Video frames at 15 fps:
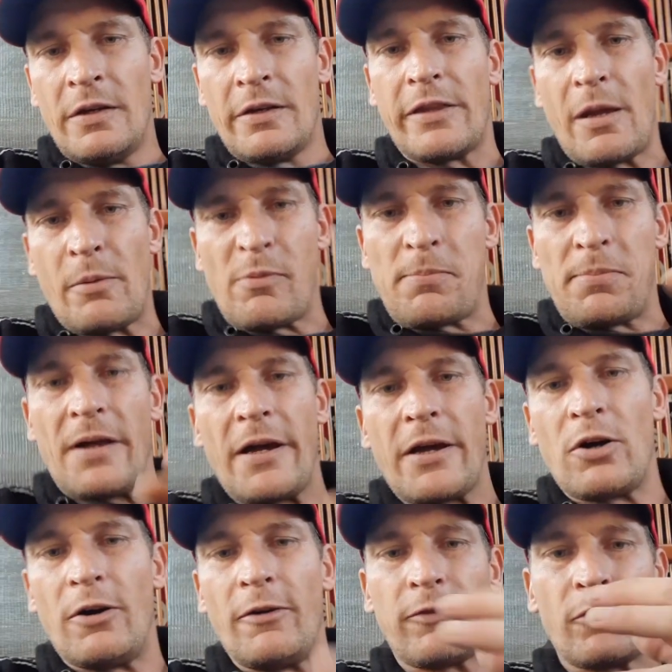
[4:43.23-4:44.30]
number plate
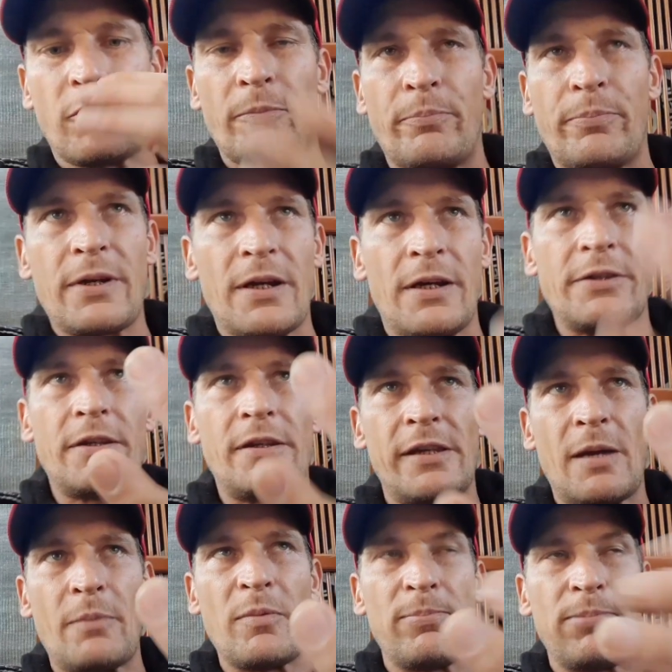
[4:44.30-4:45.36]
off, got a bit under the
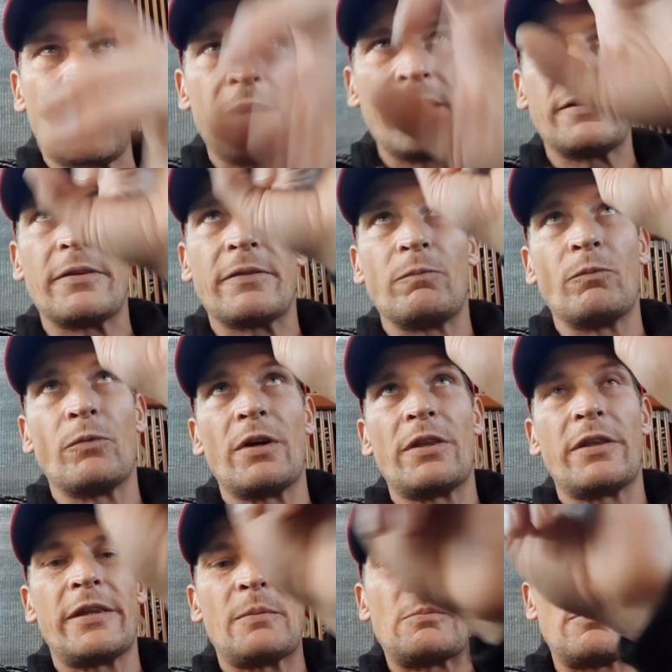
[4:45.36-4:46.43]
number plate where
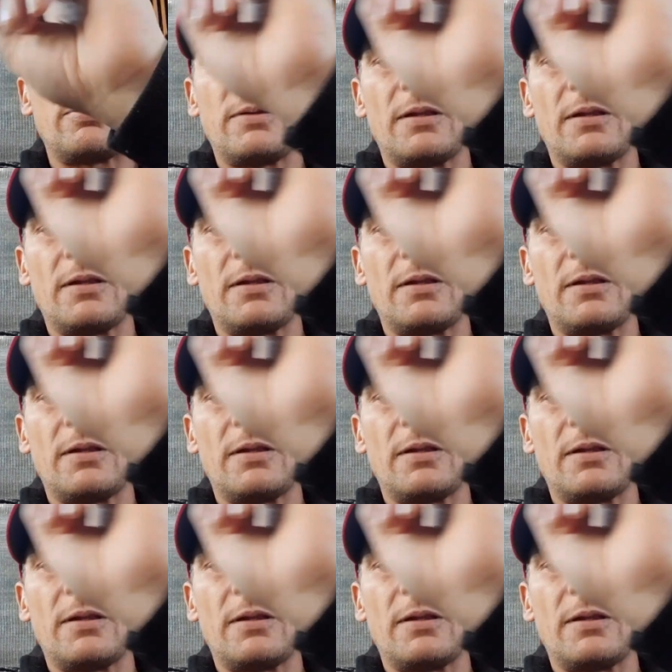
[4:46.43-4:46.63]
the number